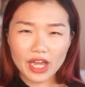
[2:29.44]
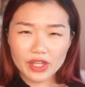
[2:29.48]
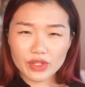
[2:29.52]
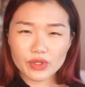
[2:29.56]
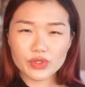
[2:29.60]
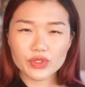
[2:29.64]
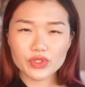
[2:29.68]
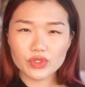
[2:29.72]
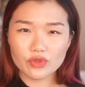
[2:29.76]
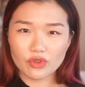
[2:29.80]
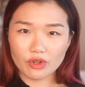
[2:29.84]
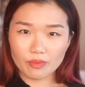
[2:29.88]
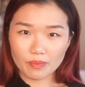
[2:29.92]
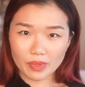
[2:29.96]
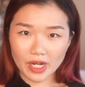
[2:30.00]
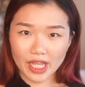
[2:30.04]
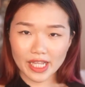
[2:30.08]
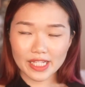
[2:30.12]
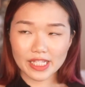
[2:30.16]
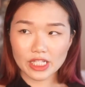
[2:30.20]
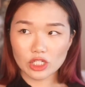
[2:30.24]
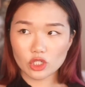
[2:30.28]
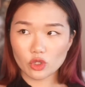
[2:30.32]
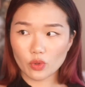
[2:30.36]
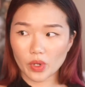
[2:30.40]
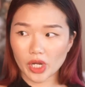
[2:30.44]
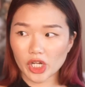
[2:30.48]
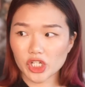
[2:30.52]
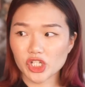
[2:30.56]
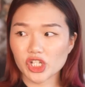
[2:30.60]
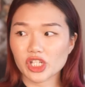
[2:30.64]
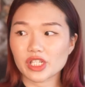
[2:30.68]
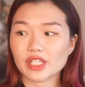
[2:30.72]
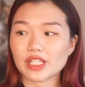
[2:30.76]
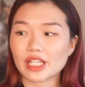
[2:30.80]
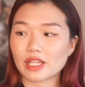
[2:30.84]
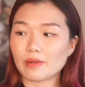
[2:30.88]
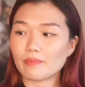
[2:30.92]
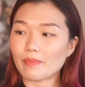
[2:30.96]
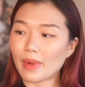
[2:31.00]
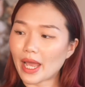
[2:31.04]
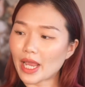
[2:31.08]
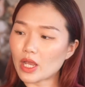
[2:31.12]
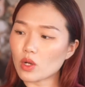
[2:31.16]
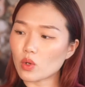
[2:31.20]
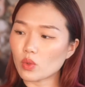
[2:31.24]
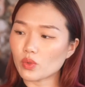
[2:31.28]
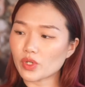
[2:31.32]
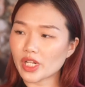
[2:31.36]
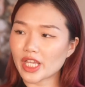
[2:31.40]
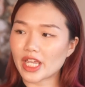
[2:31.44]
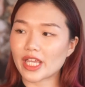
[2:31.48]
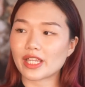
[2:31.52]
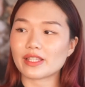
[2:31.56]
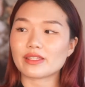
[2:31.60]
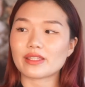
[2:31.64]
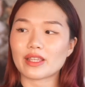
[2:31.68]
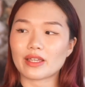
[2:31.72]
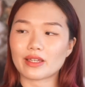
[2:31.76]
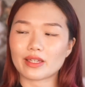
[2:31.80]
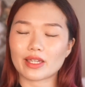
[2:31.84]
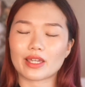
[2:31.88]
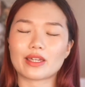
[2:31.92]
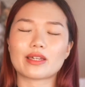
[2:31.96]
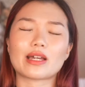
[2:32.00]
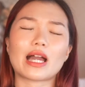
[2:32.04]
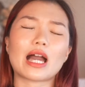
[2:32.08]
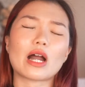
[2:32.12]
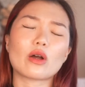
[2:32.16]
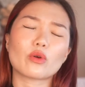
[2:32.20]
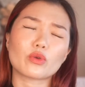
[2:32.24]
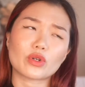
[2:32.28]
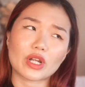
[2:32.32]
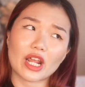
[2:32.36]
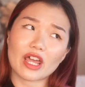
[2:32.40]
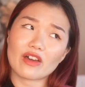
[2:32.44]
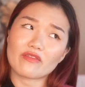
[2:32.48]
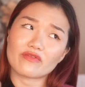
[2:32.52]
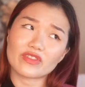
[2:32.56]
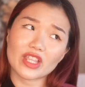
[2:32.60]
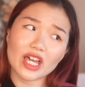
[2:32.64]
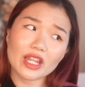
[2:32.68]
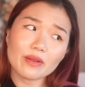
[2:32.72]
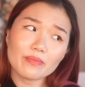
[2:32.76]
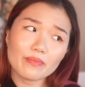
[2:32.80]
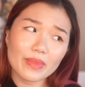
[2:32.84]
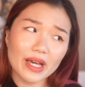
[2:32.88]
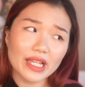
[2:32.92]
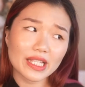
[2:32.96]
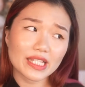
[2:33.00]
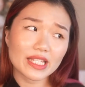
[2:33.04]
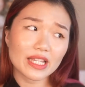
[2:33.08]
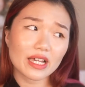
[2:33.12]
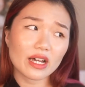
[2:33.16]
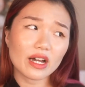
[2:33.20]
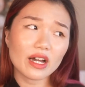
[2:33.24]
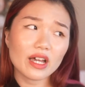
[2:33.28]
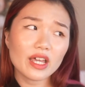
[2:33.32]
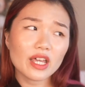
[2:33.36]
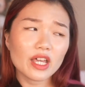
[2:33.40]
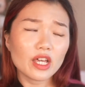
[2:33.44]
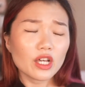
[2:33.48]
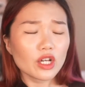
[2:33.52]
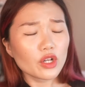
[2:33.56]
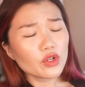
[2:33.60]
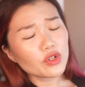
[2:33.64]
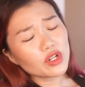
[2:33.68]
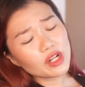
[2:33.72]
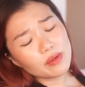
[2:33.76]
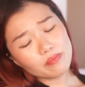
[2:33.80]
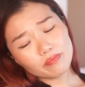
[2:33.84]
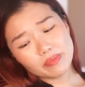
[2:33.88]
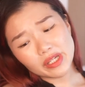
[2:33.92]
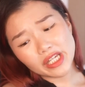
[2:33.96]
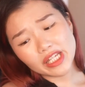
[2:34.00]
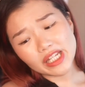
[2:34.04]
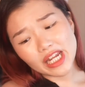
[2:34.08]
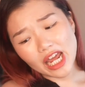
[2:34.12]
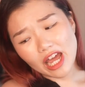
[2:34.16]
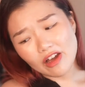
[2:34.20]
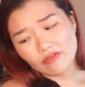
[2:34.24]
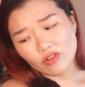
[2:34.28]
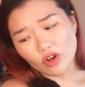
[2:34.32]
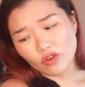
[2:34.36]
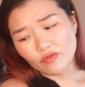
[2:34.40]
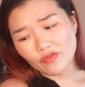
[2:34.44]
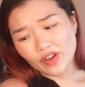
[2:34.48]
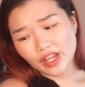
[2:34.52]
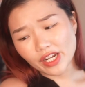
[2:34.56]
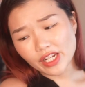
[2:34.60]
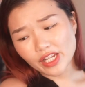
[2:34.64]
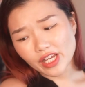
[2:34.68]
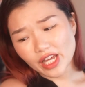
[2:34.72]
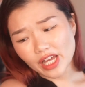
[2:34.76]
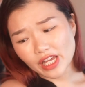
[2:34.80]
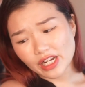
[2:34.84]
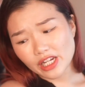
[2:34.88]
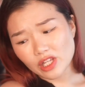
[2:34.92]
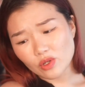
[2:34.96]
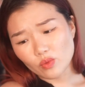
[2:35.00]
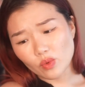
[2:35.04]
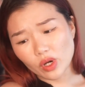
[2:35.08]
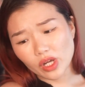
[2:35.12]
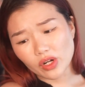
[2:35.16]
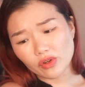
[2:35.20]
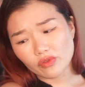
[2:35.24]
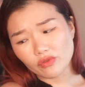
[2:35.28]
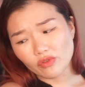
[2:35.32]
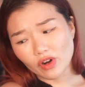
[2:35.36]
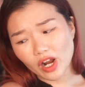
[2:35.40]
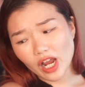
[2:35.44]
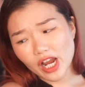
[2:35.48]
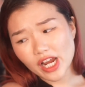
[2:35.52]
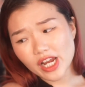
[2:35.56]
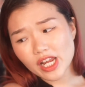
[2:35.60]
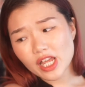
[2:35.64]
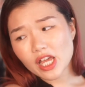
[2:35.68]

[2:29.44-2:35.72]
used to replay situations in my own head thinking, how could I have done better? Couldn't be that I've offended anyone, right?